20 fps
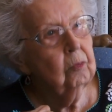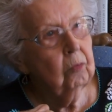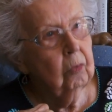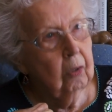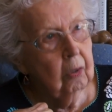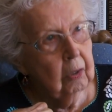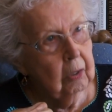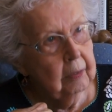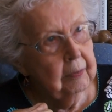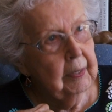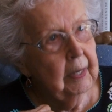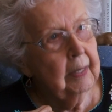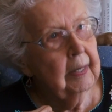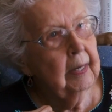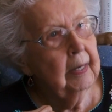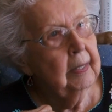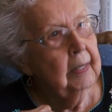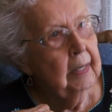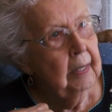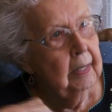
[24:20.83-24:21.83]
of war that
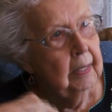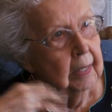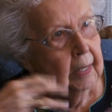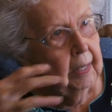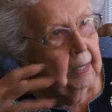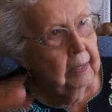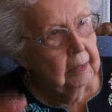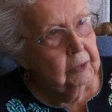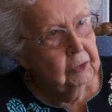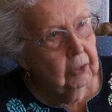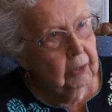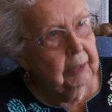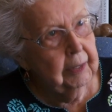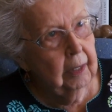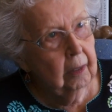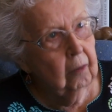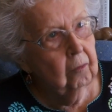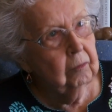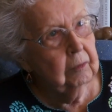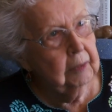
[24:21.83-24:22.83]
I took
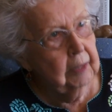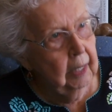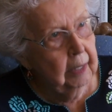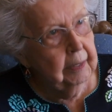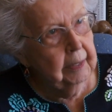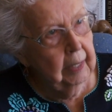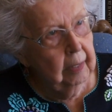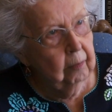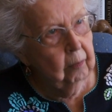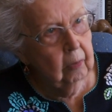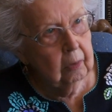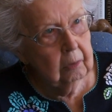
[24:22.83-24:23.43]
care of when they came